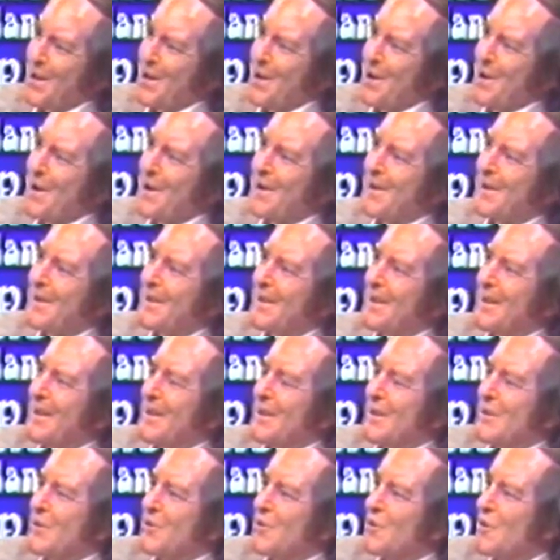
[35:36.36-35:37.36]
uh,
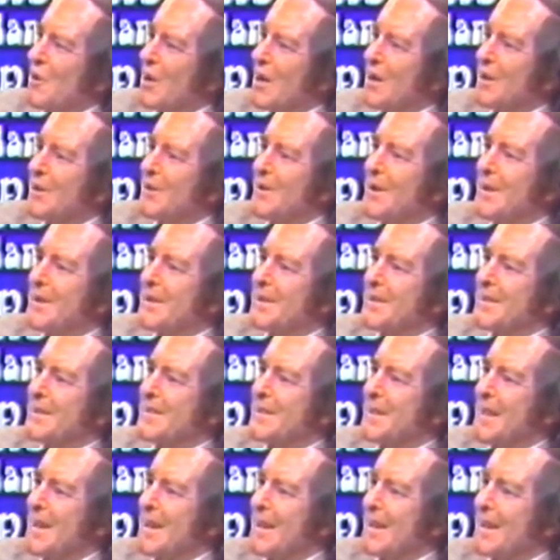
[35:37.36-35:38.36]
trying to
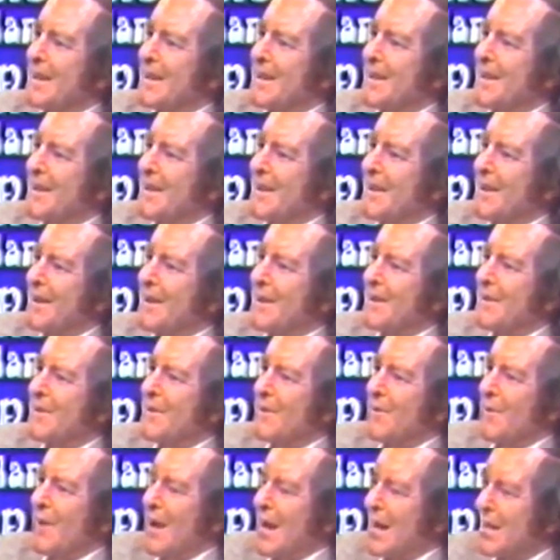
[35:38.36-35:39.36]
understand uh, the
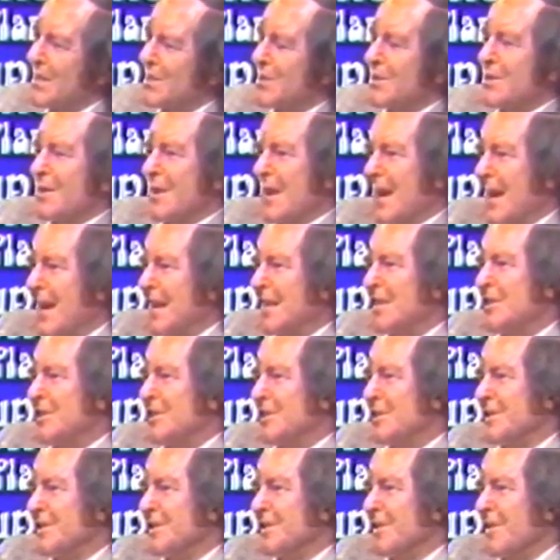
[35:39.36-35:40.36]
rational
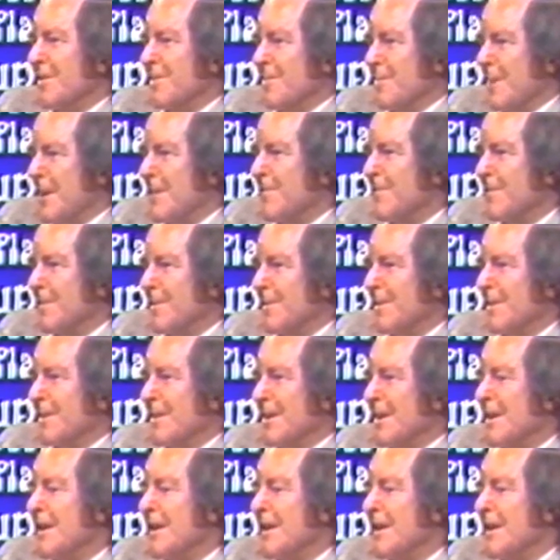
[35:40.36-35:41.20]
actions of people.